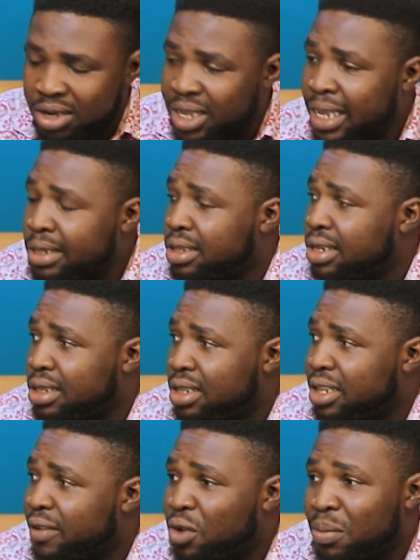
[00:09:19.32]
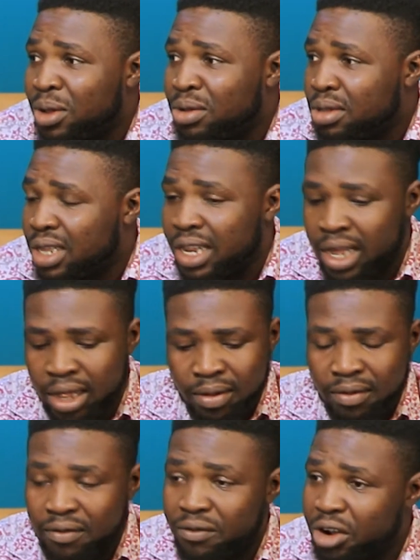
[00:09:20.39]
the NCDC, they've come out and said that
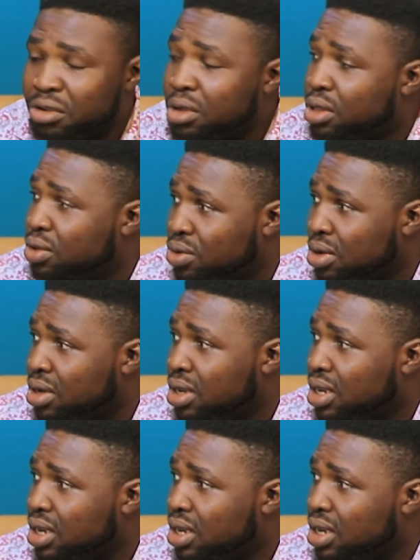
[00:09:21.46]
very soon,